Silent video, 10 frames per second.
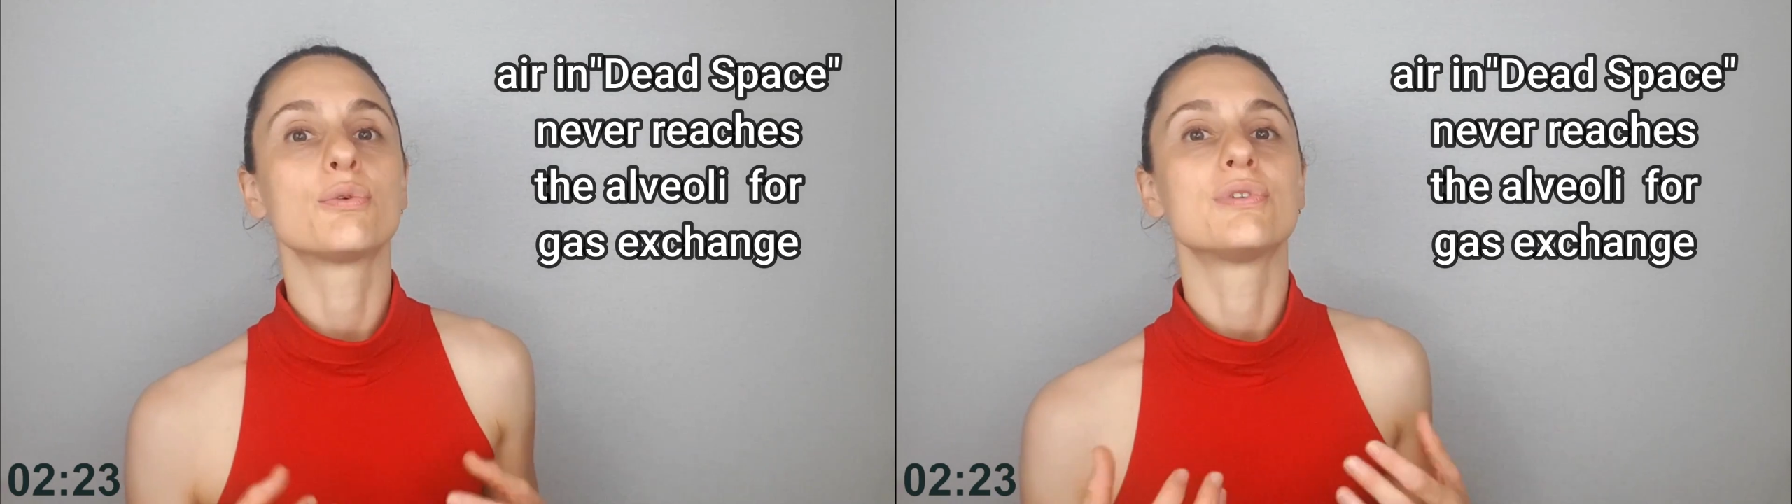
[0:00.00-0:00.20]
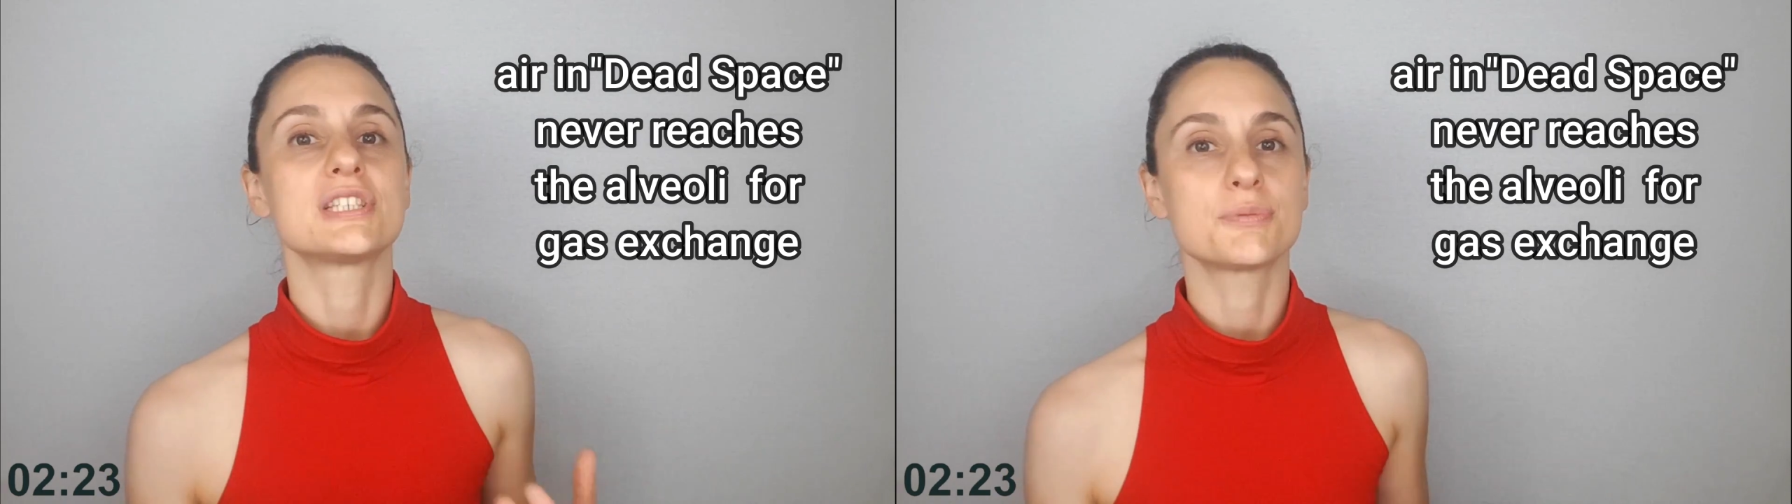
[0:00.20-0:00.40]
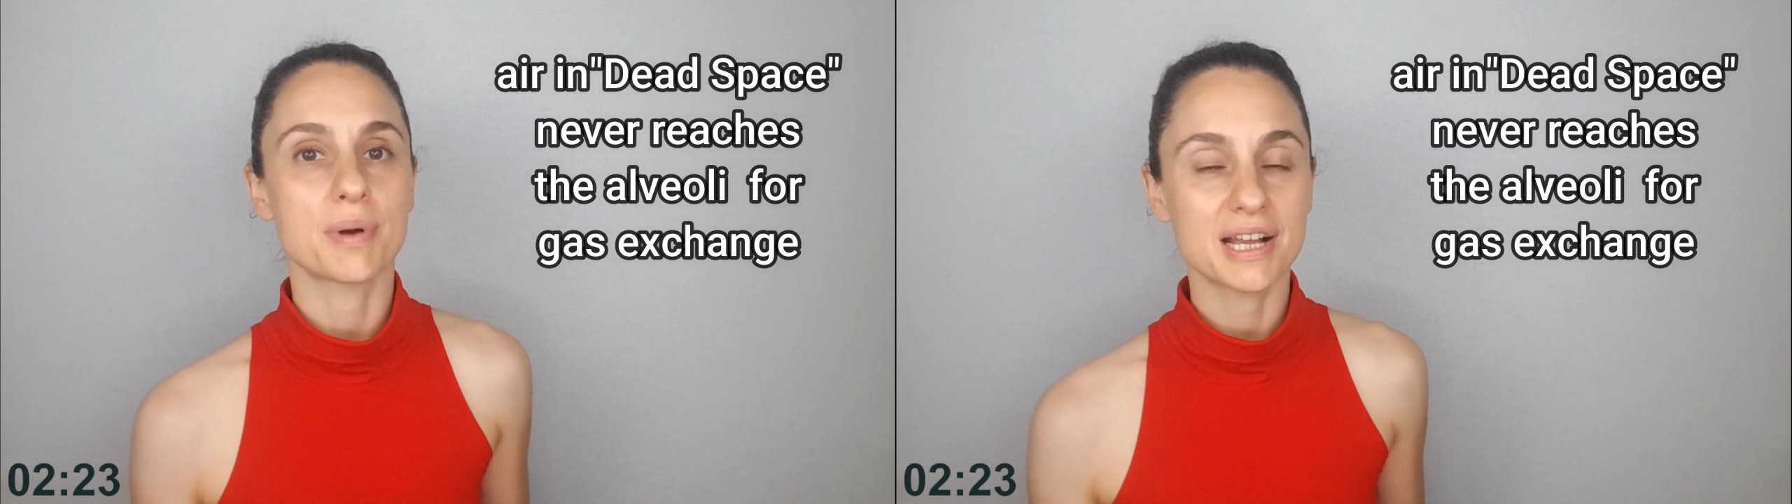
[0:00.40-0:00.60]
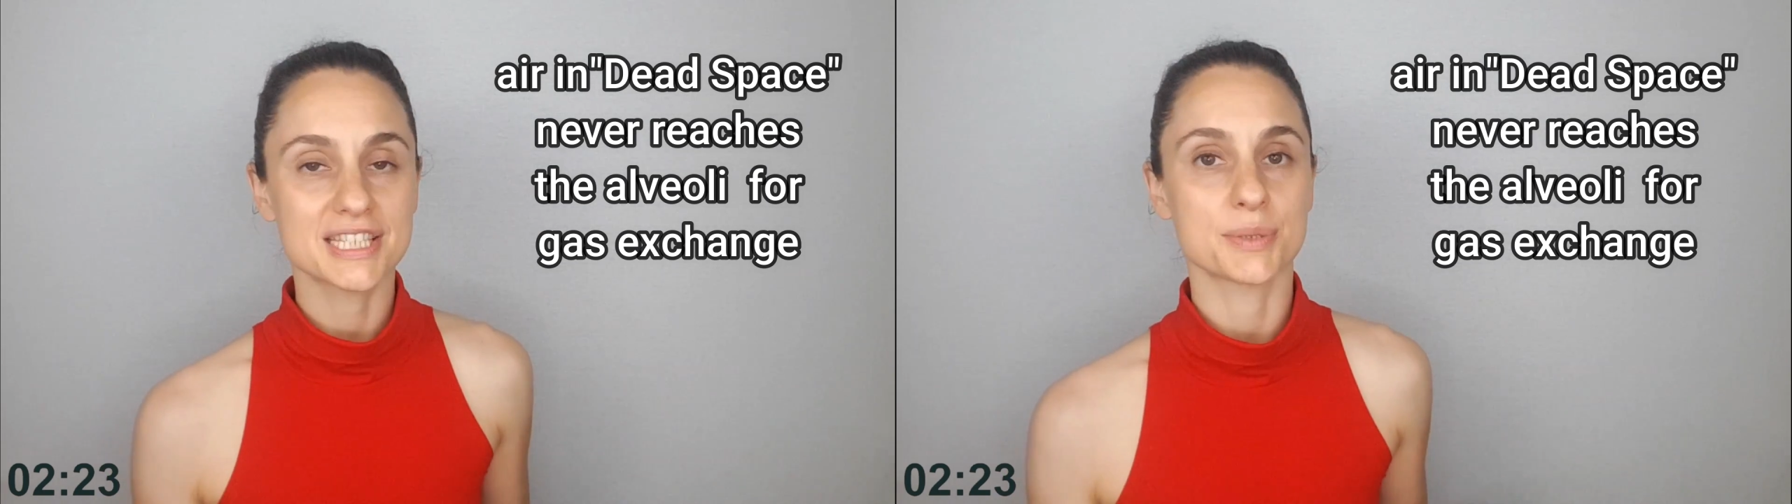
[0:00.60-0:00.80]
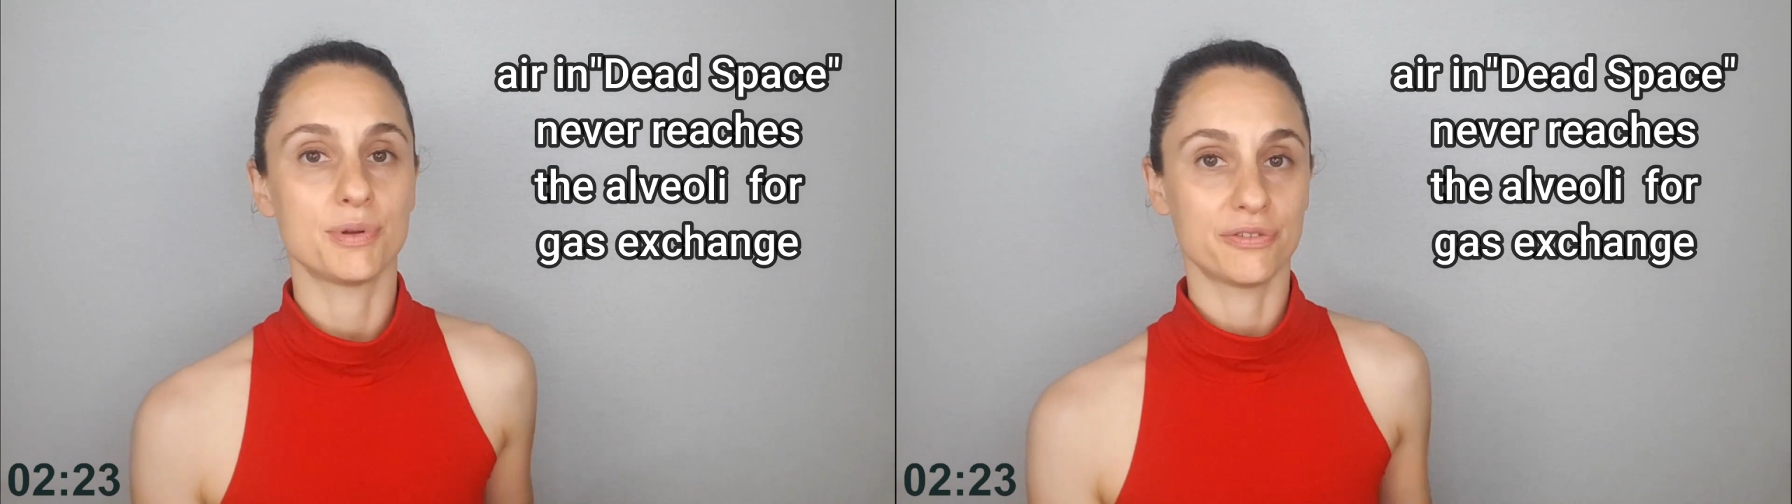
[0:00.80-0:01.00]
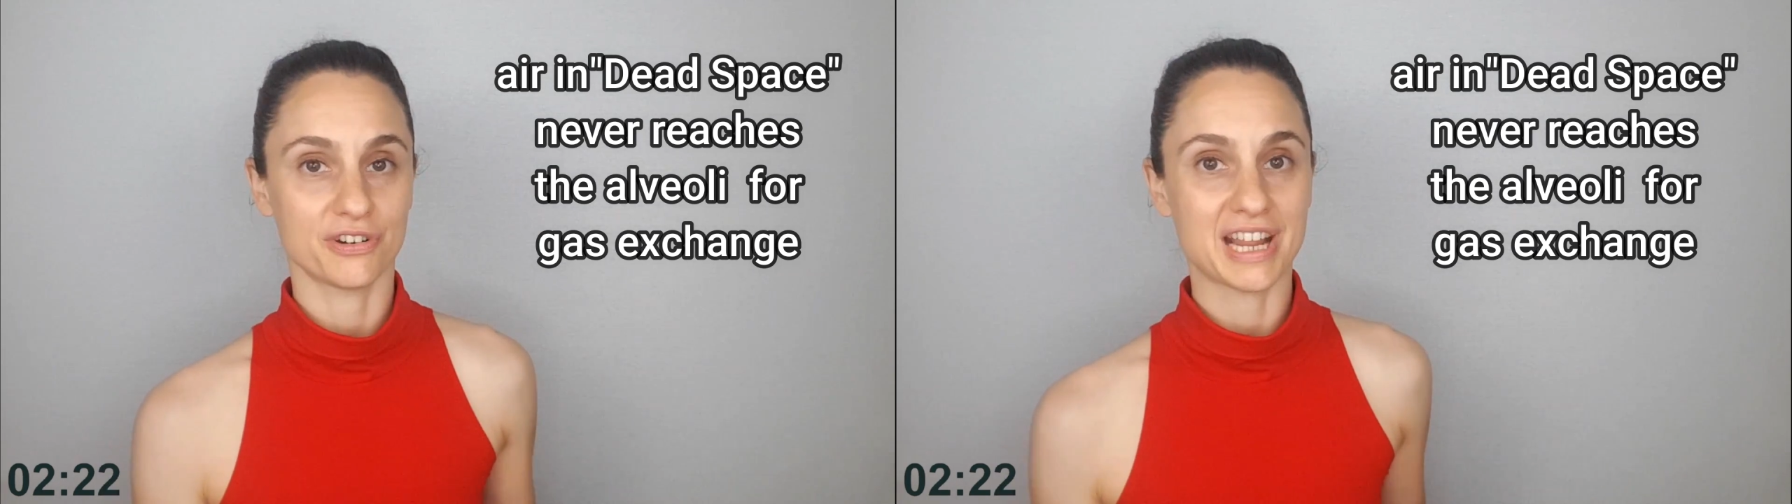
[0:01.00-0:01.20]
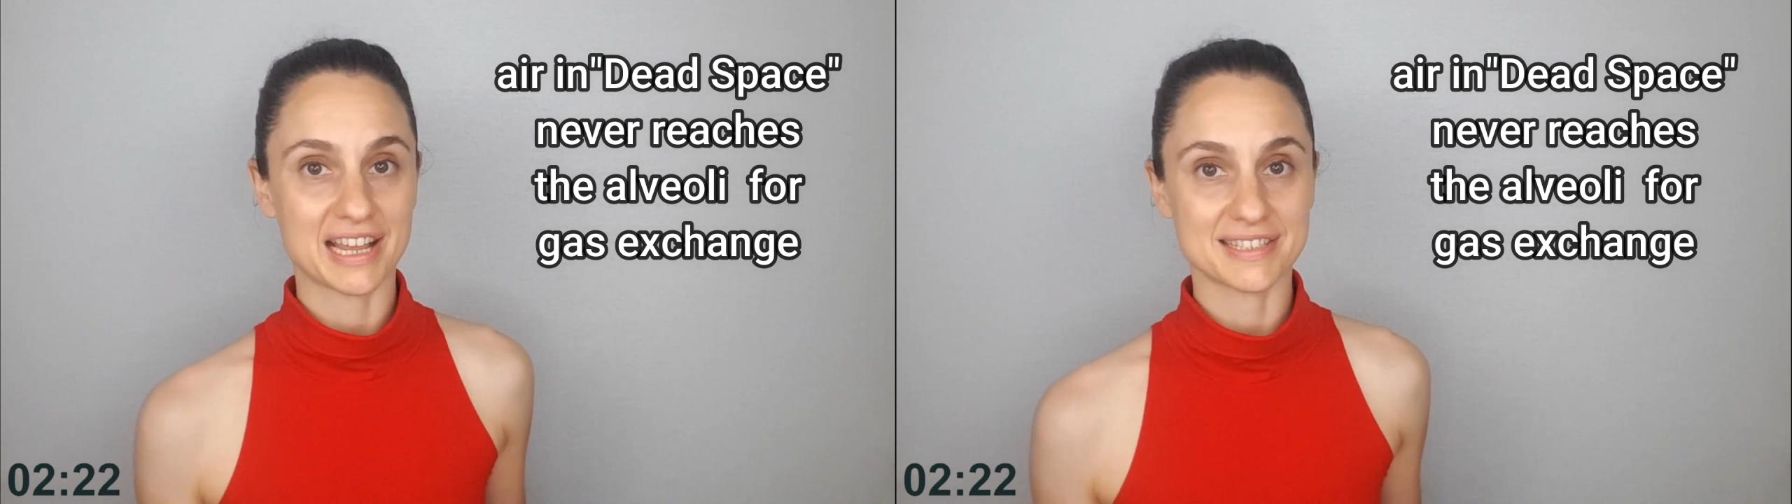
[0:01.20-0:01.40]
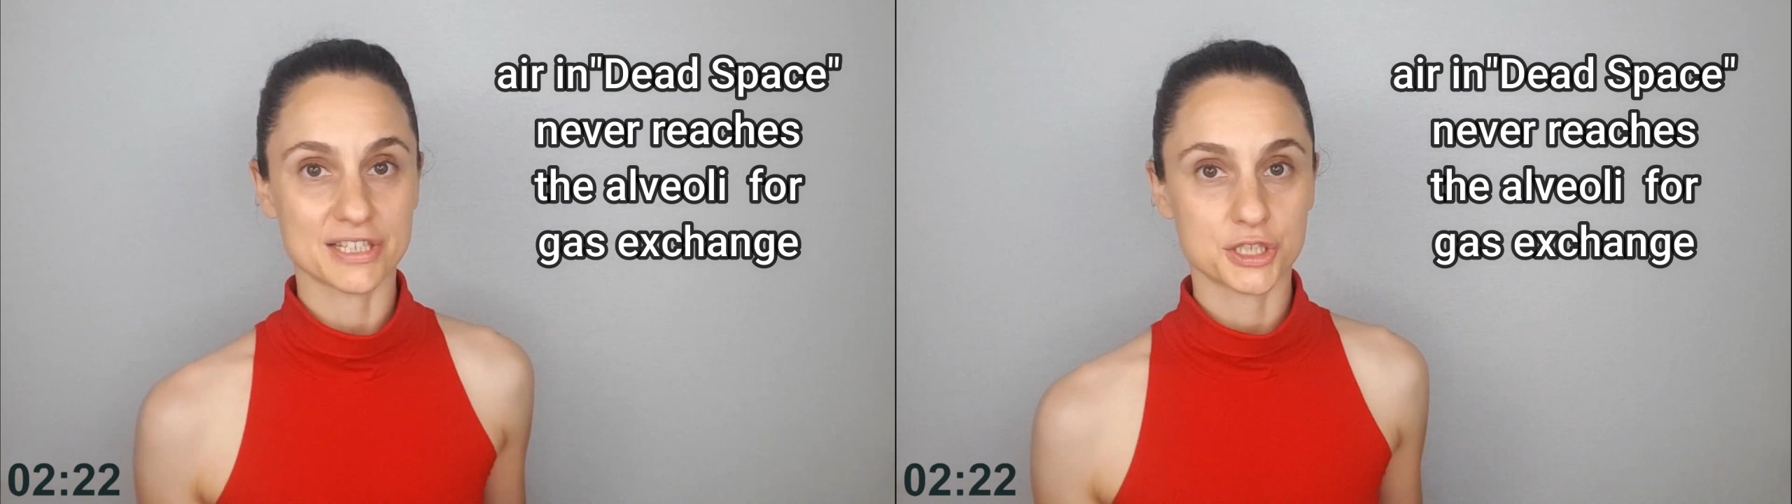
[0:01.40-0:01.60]
responsible for
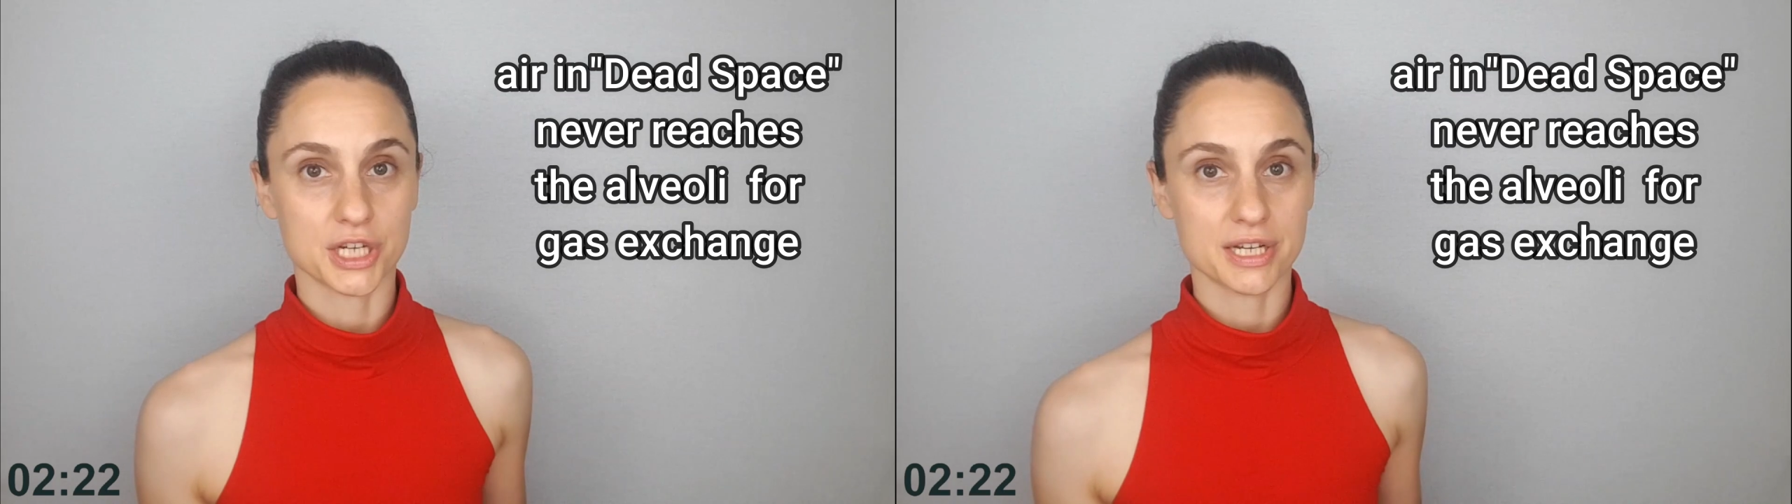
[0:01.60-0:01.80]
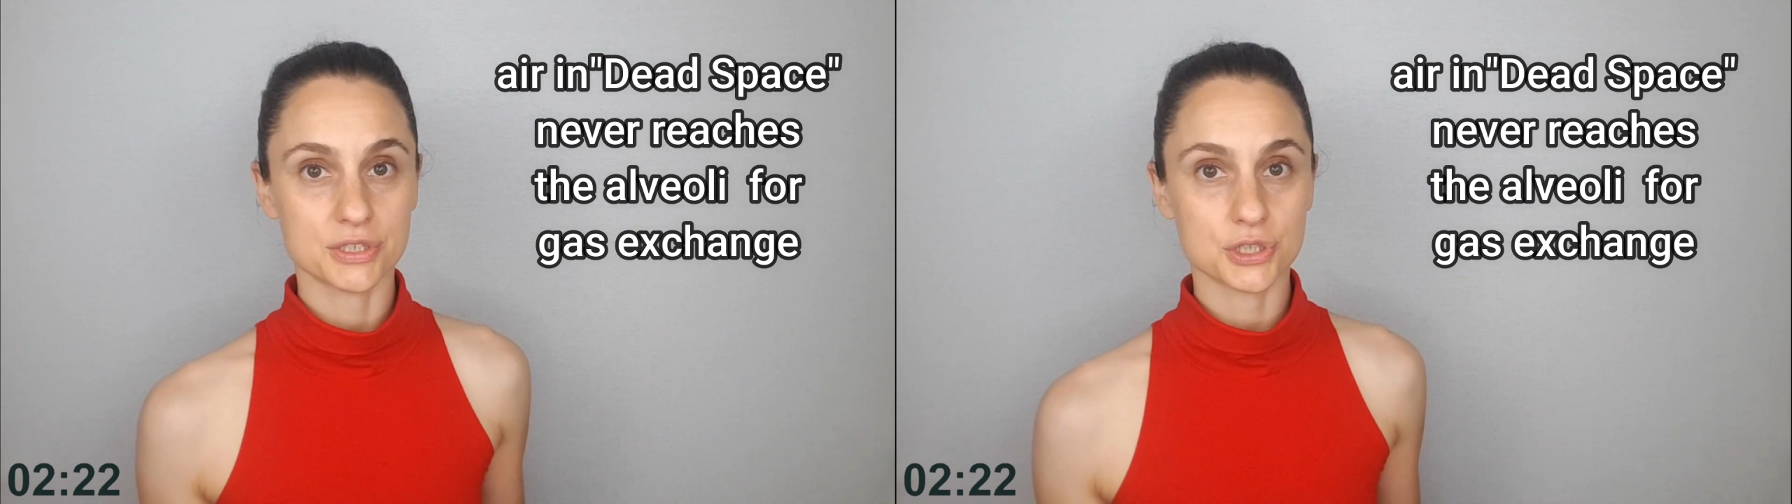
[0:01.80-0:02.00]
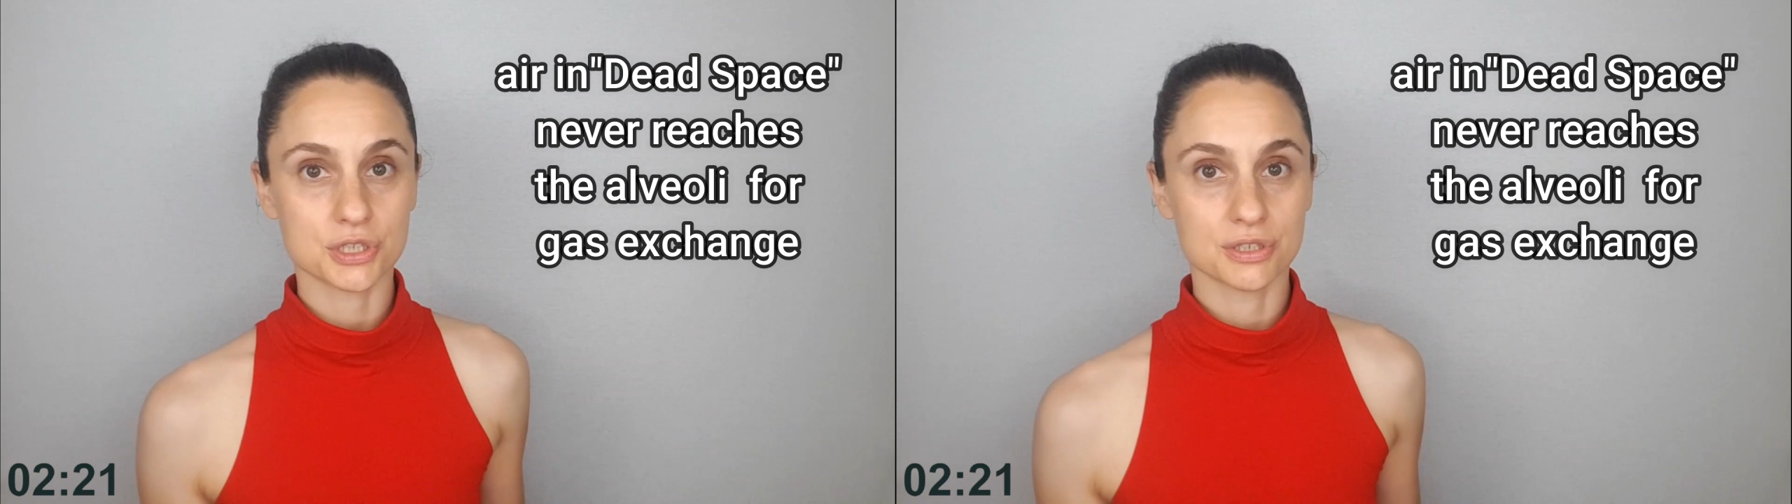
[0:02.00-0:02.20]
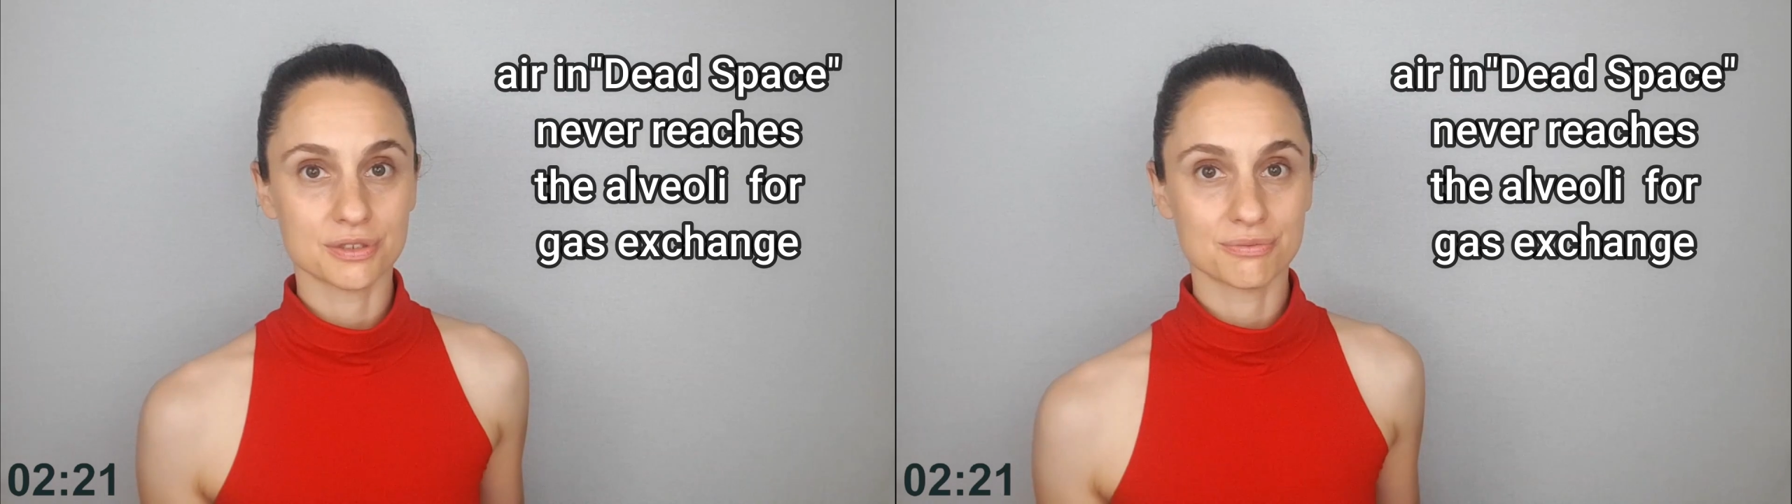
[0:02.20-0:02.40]
gas exchange.